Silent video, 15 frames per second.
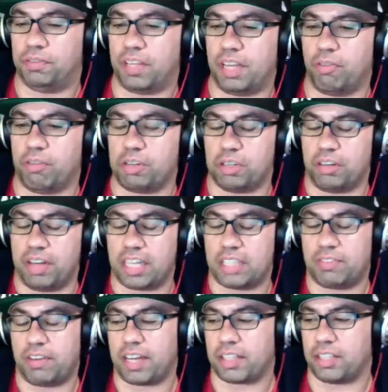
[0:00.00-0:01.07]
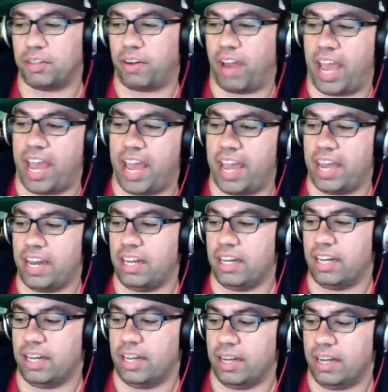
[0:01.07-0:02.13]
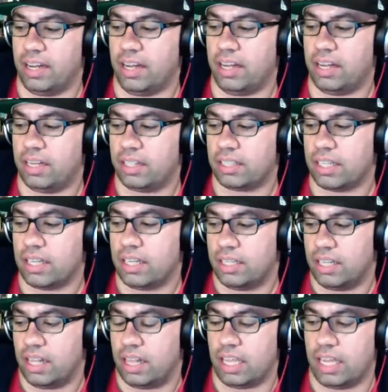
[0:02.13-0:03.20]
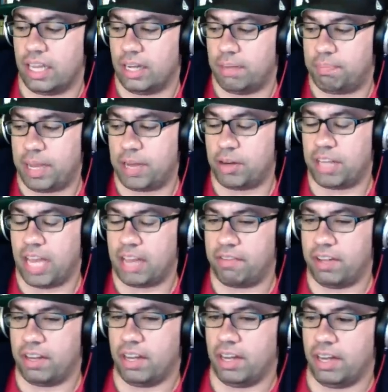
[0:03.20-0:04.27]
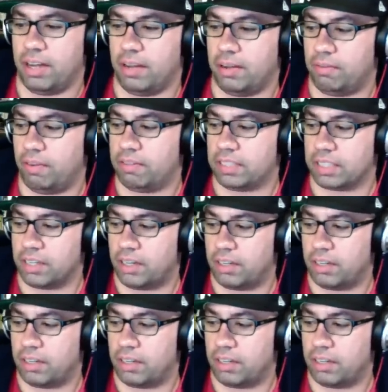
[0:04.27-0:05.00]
original X Factor and uh, Peter the, uh, David. Uh, Peter David. what was it called?